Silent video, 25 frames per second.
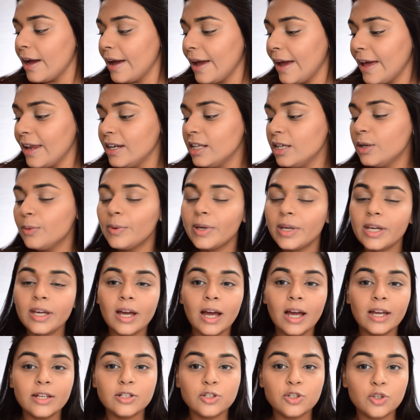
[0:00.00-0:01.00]
anyway,
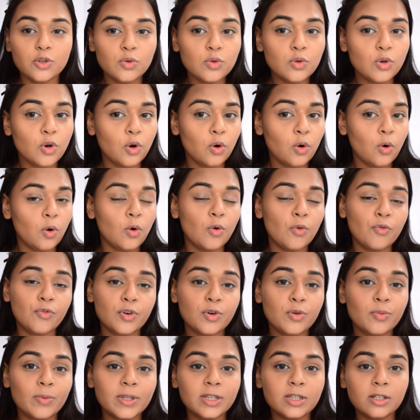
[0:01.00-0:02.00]
I do go
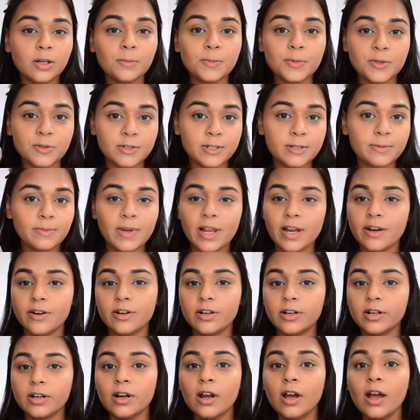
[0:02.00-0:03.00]
over with a beauty
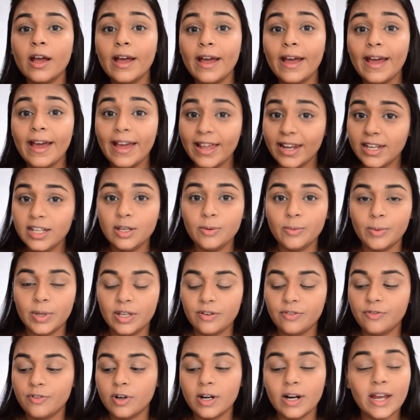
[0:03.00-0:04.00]
blender anyway
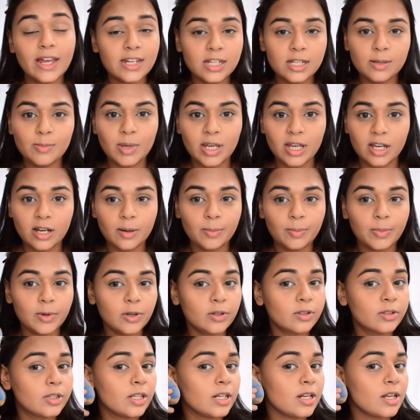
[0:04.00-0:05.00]
for any makeup
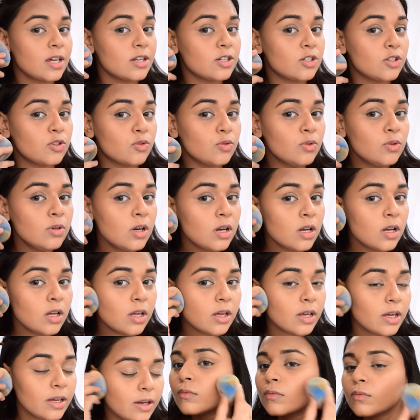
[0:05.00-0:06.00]
look that I do.
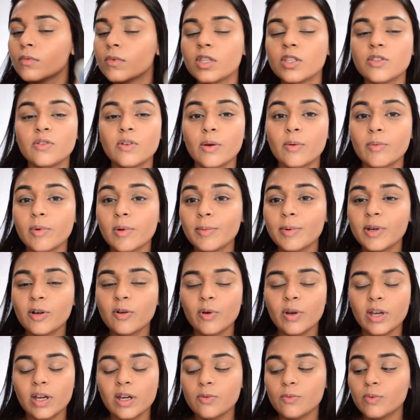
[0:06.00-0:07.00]
So I will be
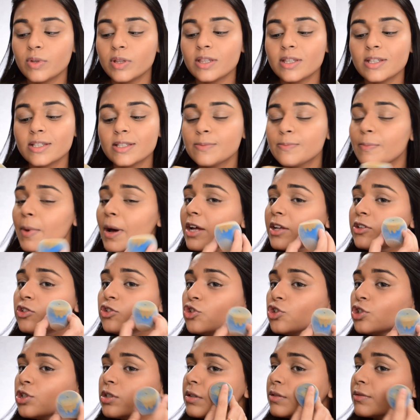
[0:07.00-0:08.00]
going in with the
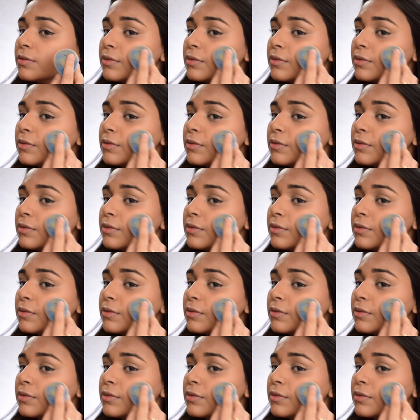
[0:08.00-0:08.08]
sponge.